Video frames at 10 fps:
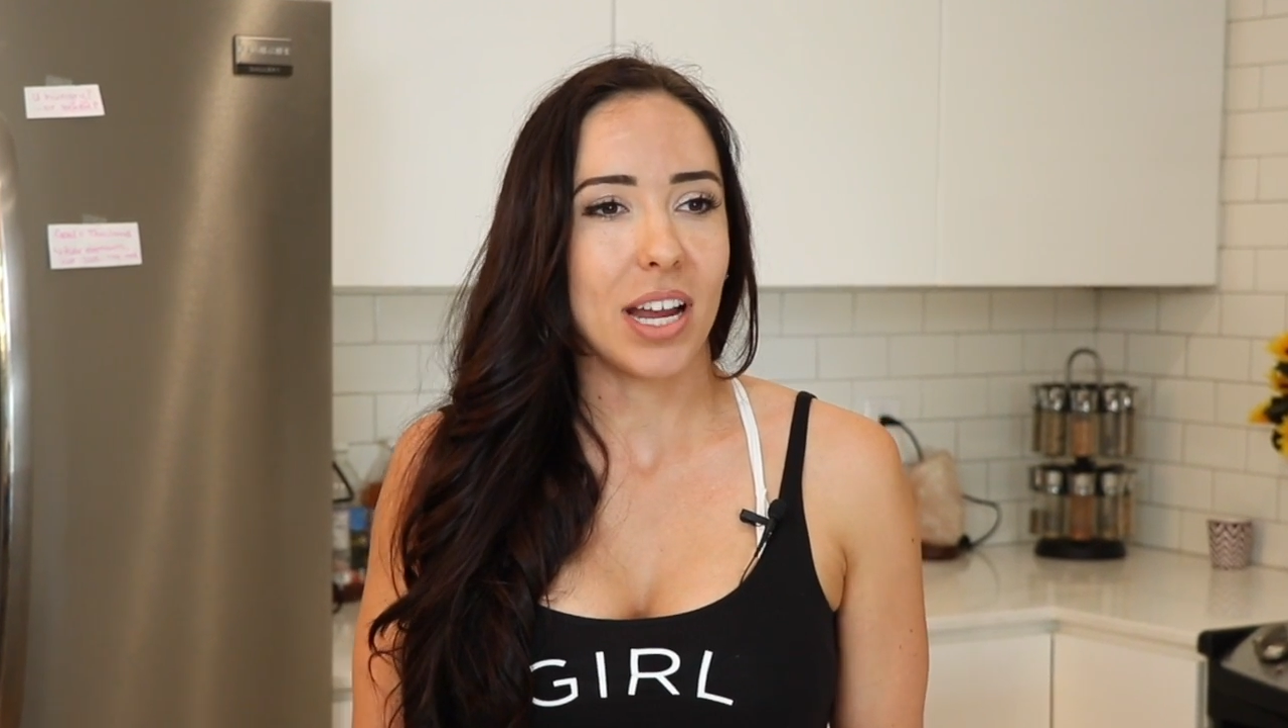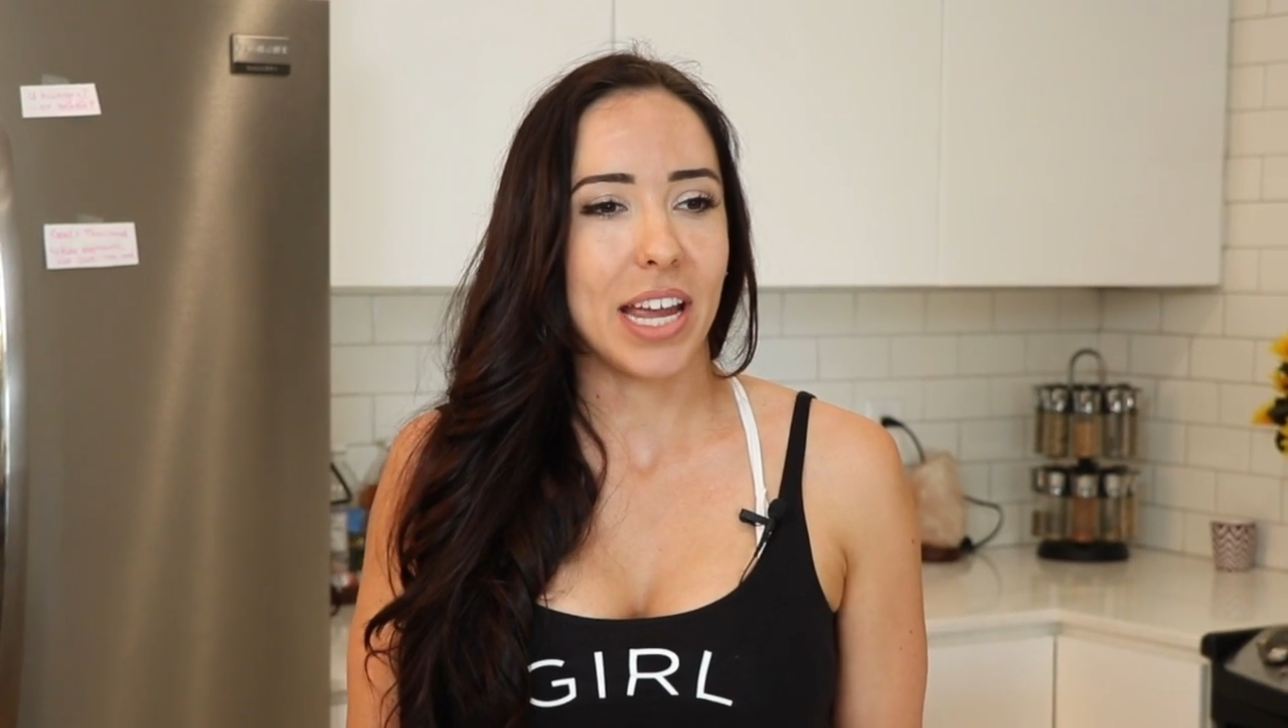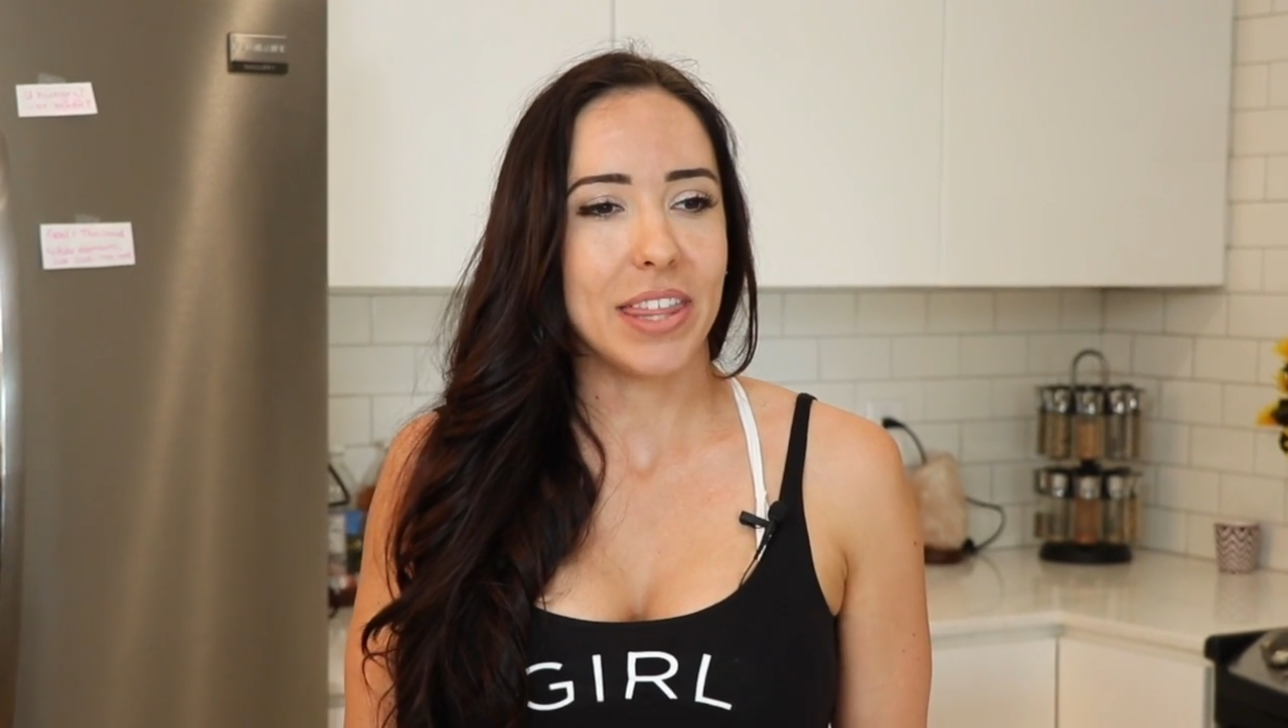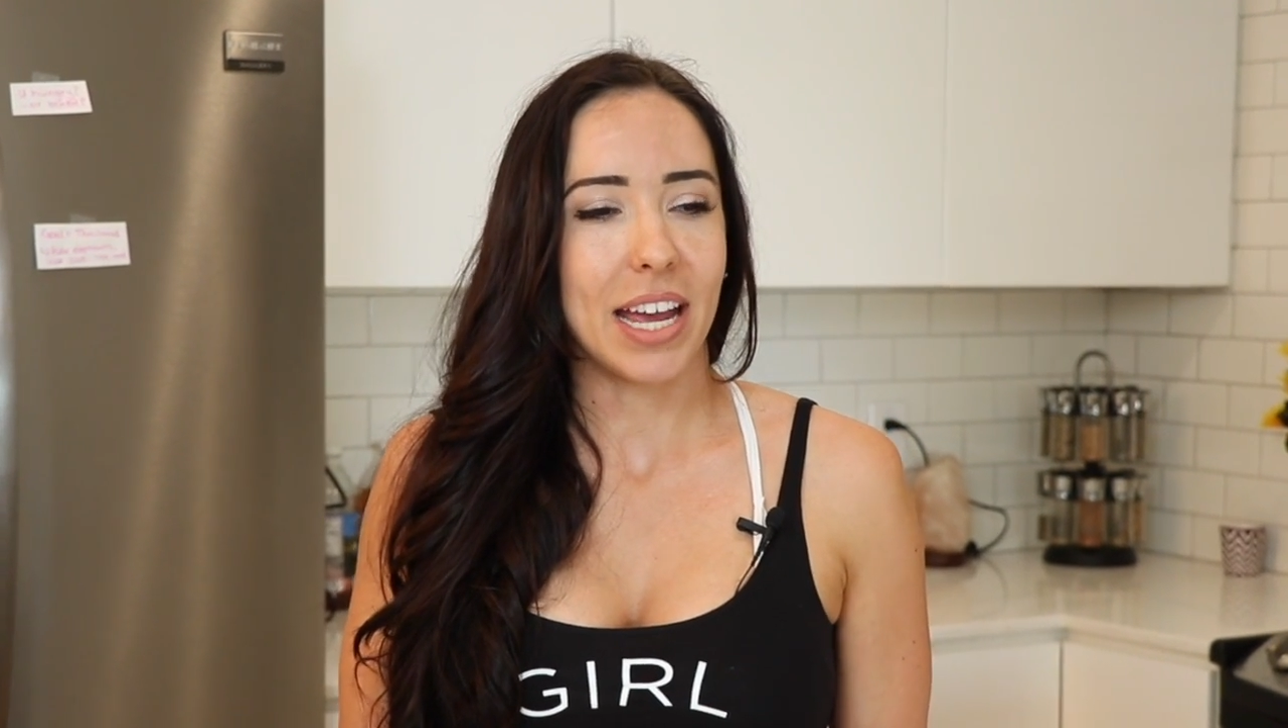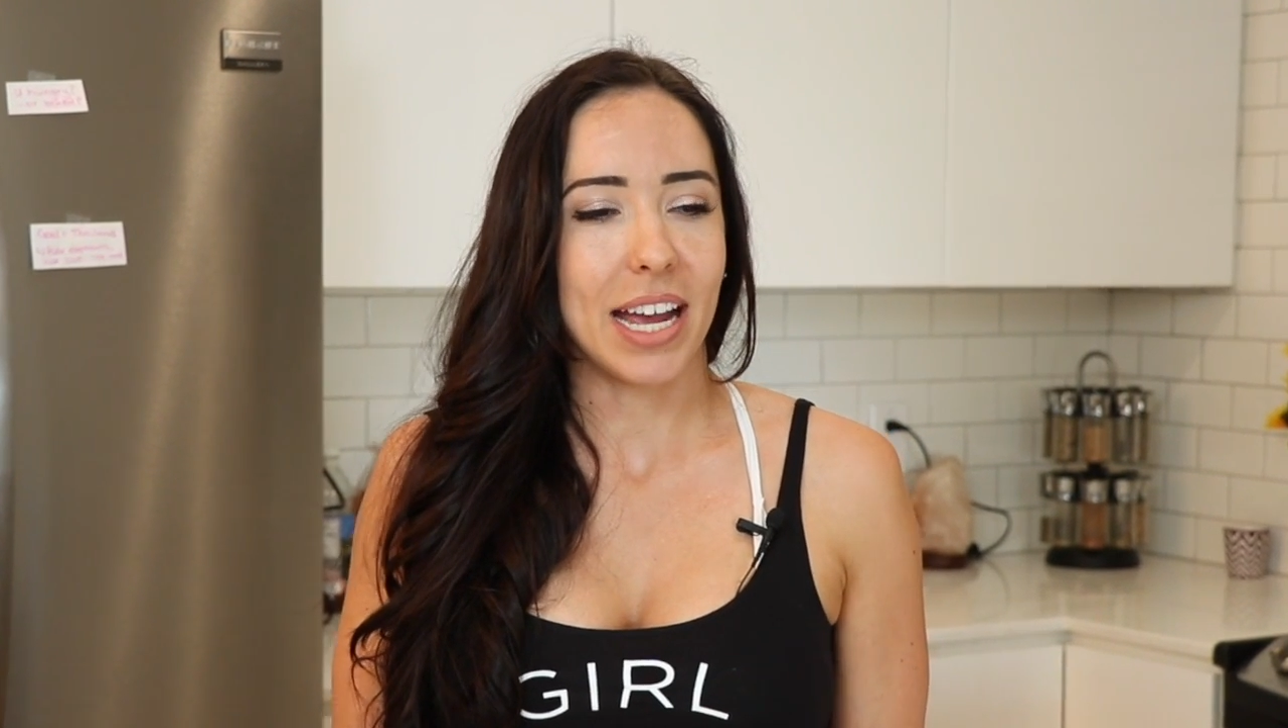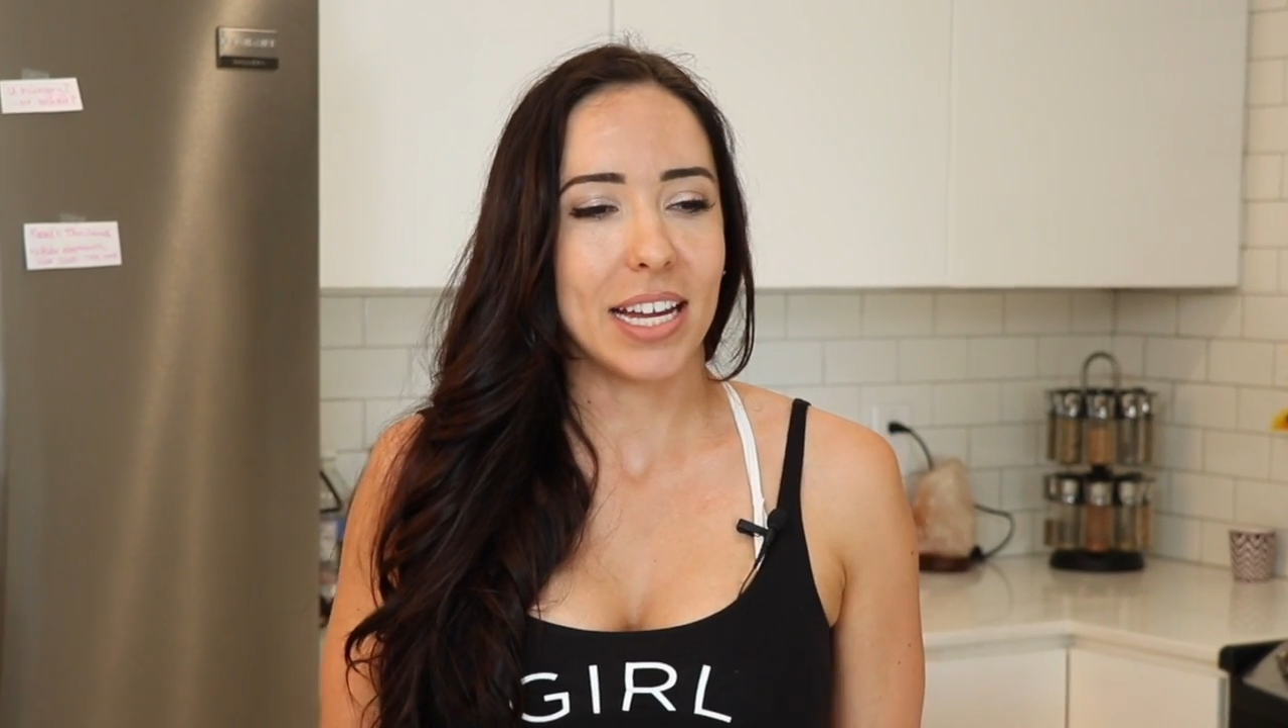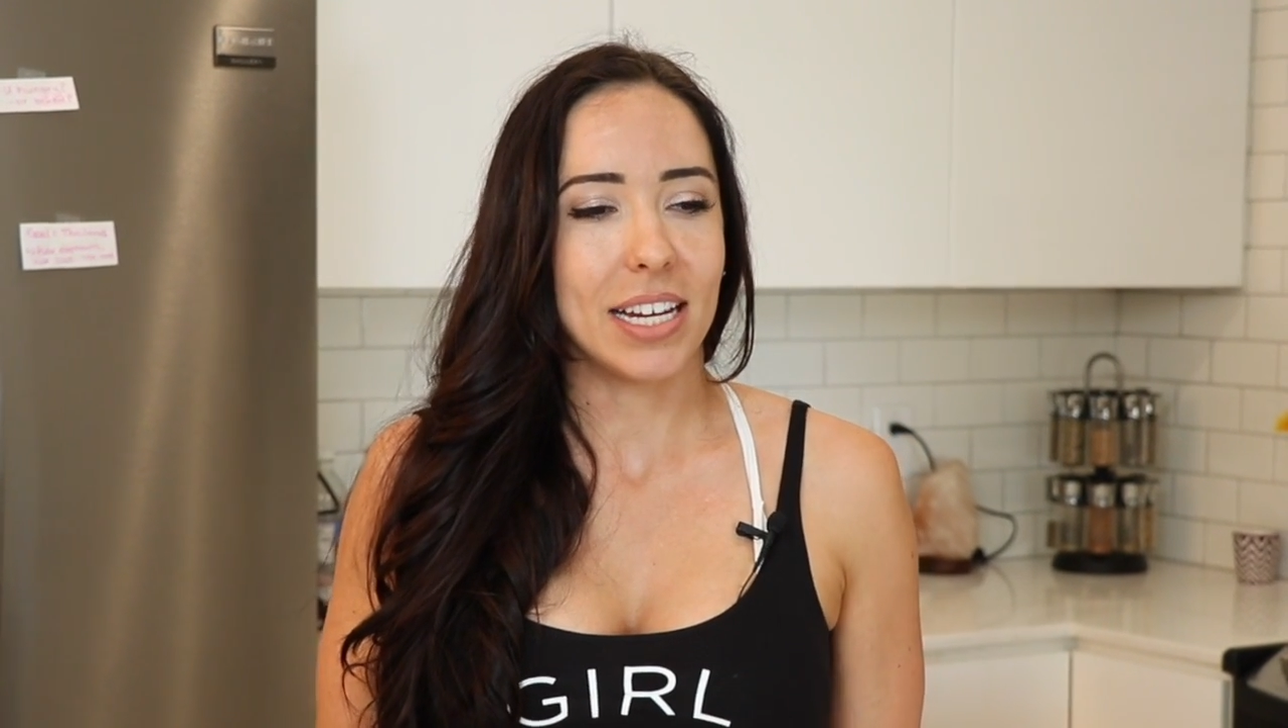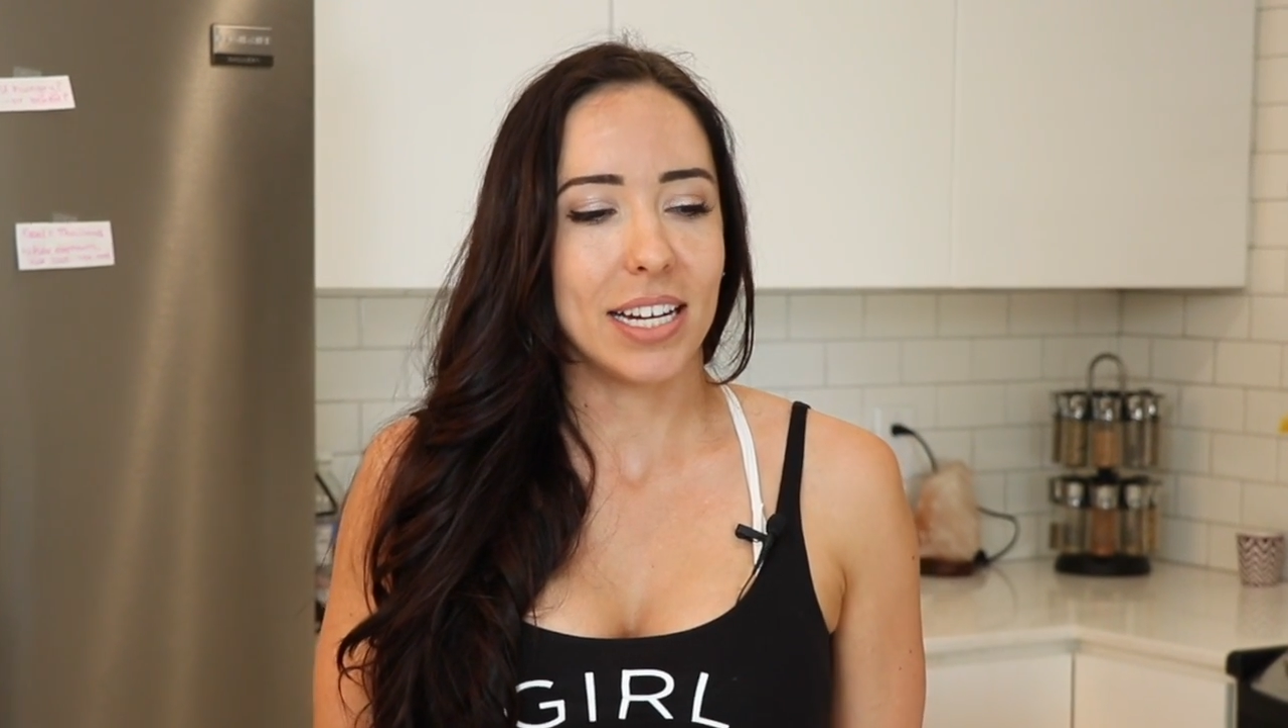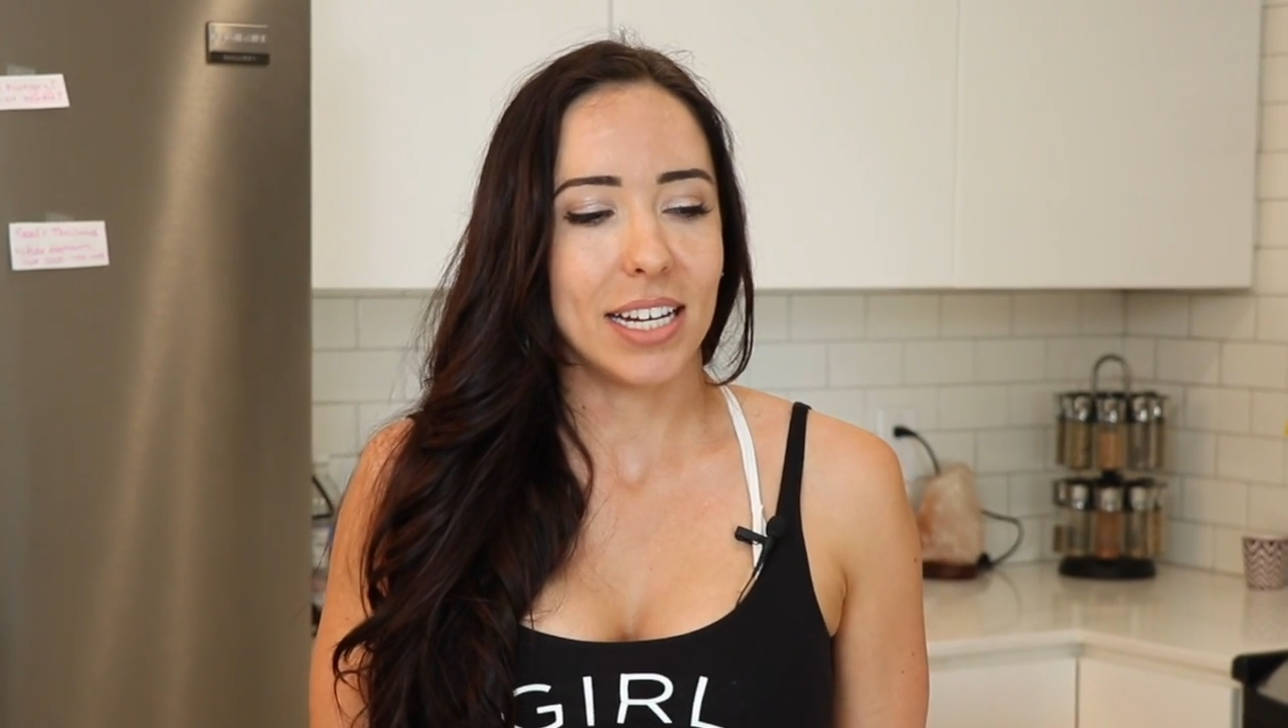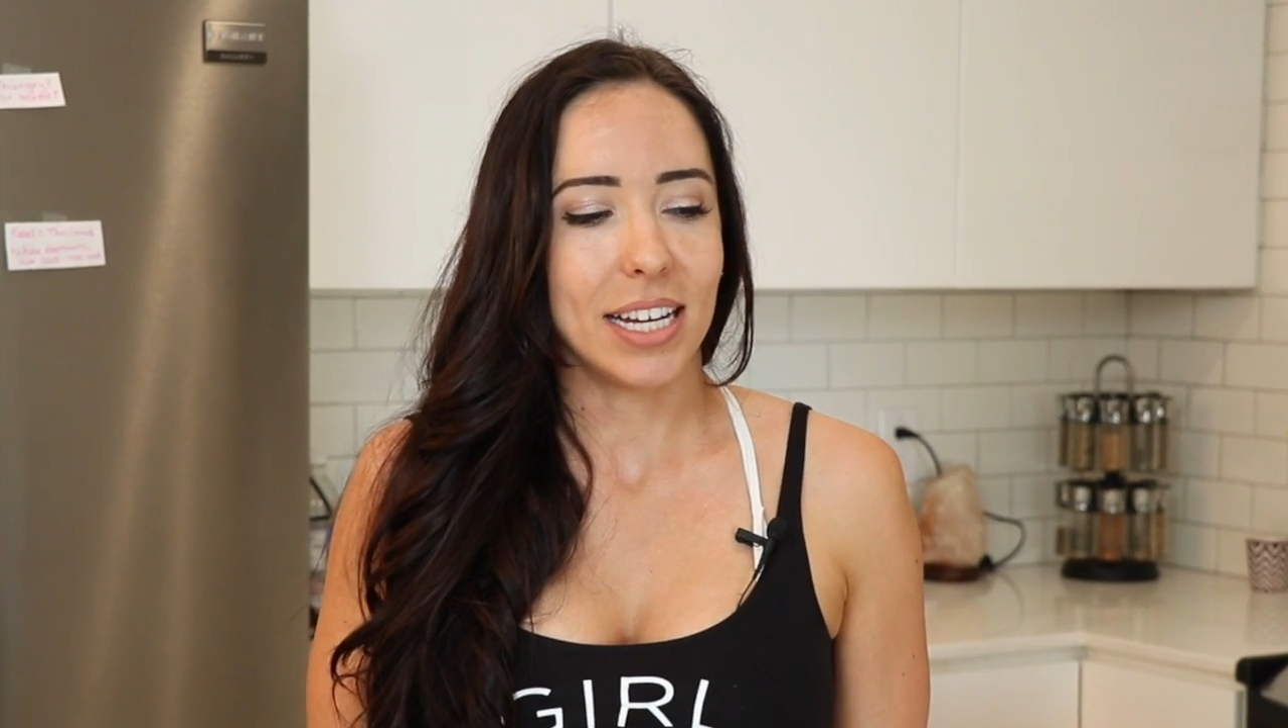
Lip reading: and that